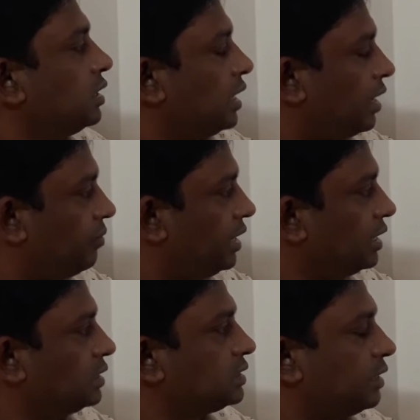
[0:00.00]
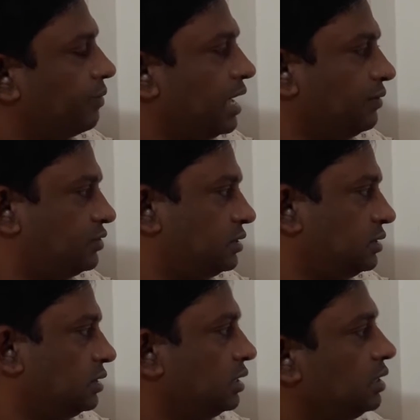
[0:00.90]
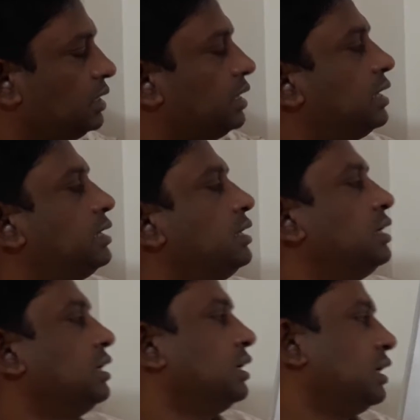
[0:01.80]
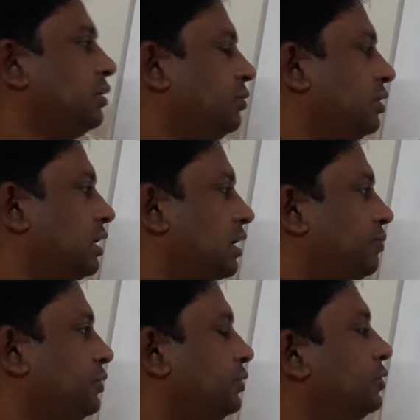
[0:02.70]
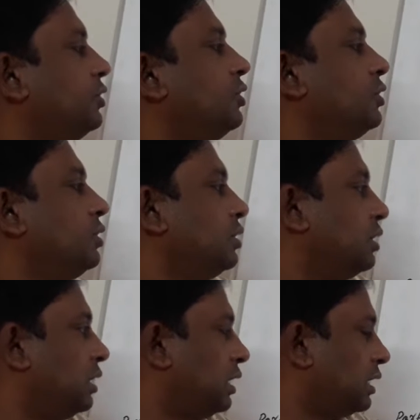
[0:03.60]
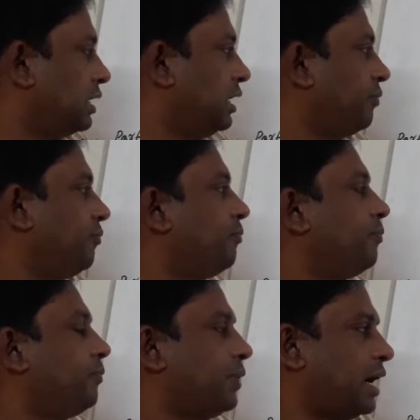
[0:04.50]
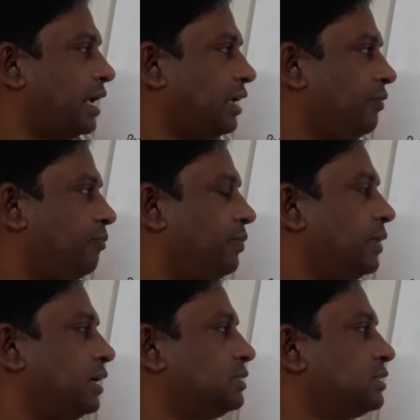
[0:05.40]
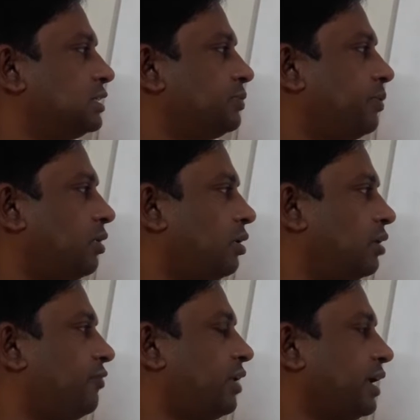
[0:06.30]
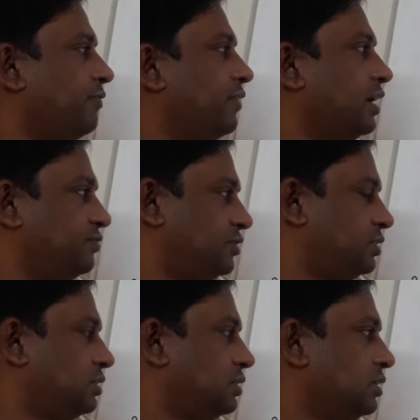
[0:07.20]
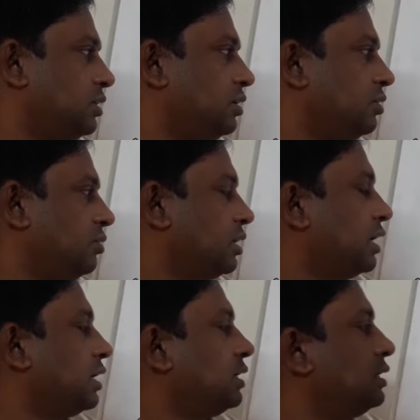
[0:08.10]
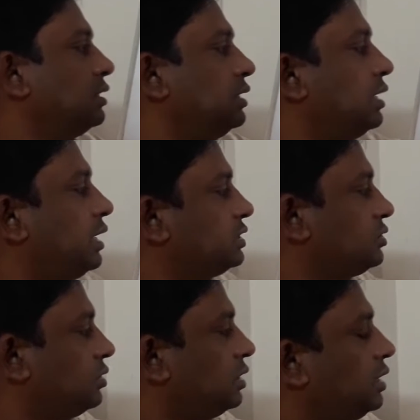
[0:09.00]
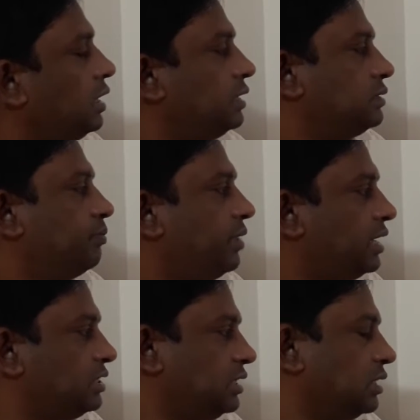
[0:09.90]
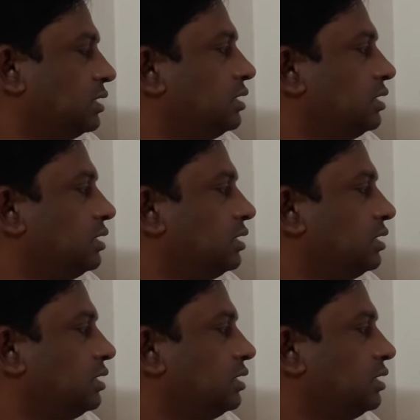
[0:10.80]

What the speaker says: having some gaps. Here you will have to give 5 answers for 5 gaps. Okay. Then last one is matching.